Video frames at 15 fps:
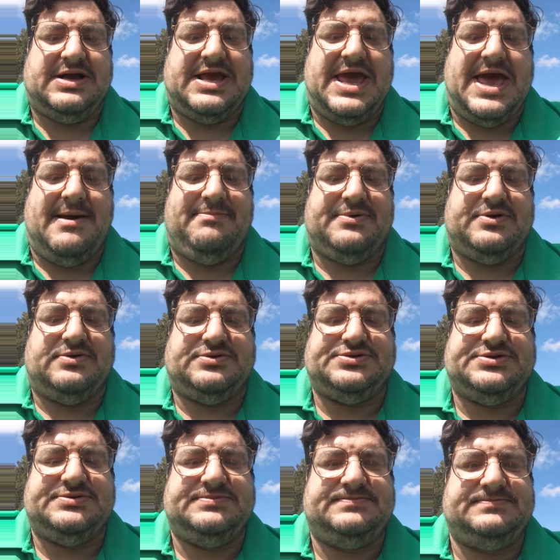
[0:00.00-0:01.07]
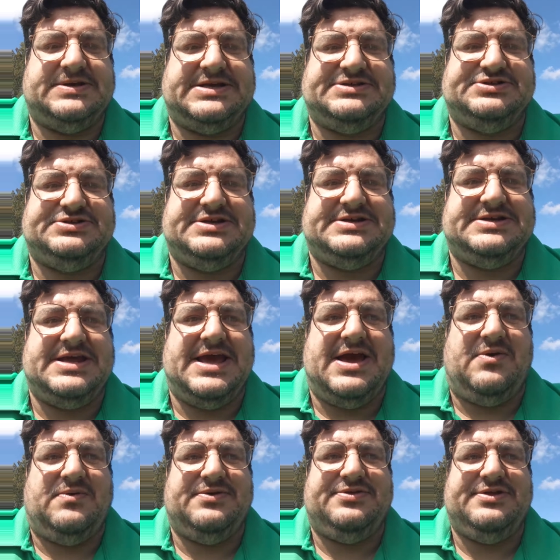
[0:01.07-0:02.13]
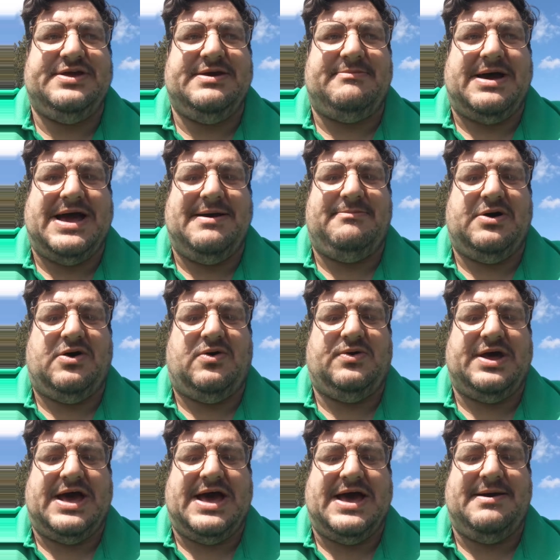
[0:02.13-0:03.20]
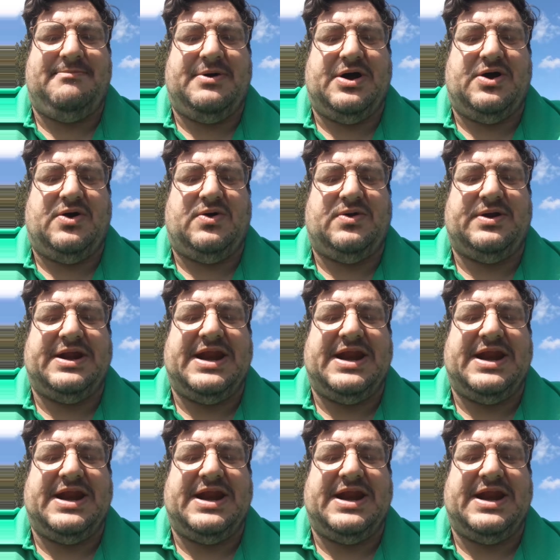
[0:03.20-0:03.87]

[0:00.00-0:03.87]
capitals and sit down with them eyeball to eyeball